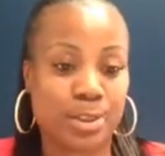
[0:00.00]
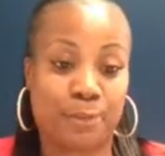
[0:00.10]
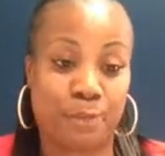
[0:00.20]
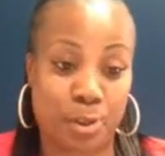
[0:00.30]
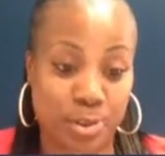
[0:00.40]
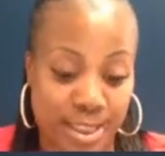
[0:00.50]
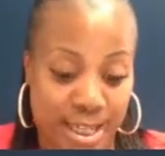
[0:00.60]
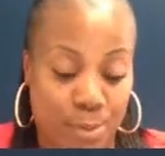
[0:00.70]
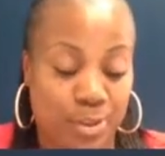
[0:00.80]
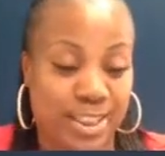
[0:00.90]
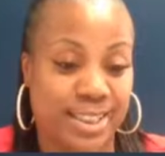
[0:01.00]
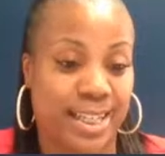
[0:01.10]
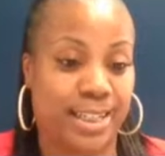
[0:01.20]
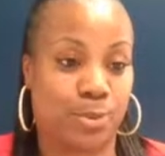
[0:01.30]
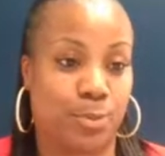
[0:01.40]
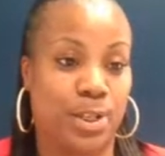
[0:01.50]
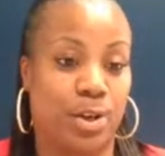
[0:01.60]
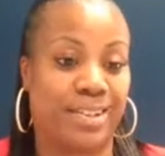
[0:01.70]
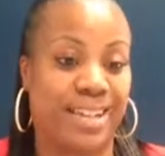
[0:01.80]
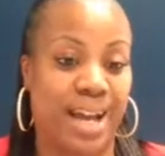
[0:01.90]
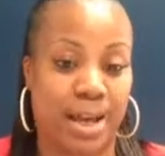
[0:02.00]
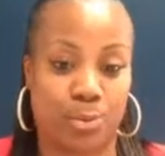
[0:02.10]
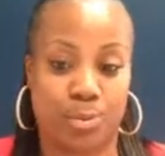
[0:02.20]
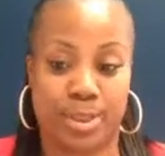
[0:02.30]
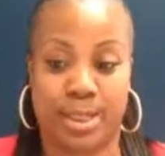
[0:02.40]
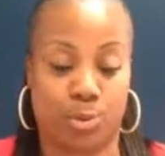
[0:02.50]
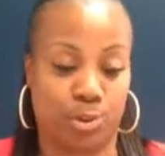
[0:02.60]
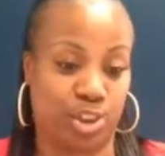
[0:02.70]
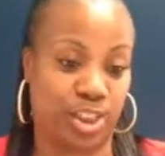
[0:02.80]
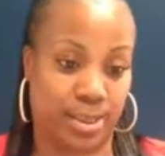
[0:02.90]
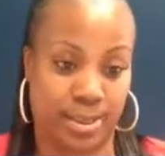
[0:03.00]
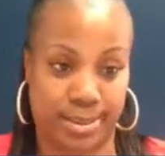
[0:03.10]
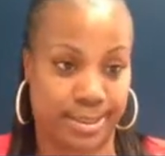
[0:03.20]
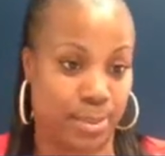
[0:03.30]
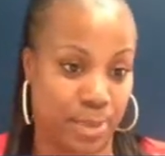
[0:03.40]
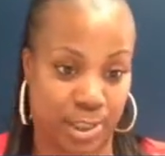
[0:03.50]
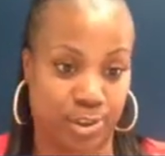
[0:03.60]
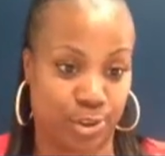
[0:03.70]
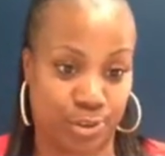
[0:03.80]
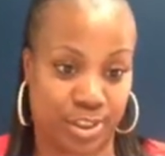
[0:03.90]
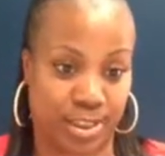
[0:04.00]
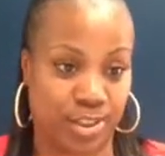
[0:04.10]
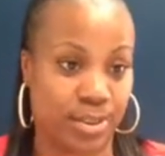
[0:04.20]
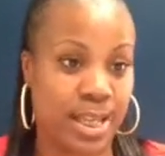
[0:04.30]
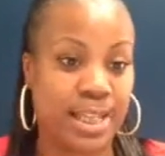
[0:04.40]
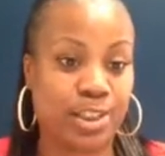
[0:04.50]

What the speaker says: The first thing I want to say is we are not on here. Well, she is because I'm not an insurance agent.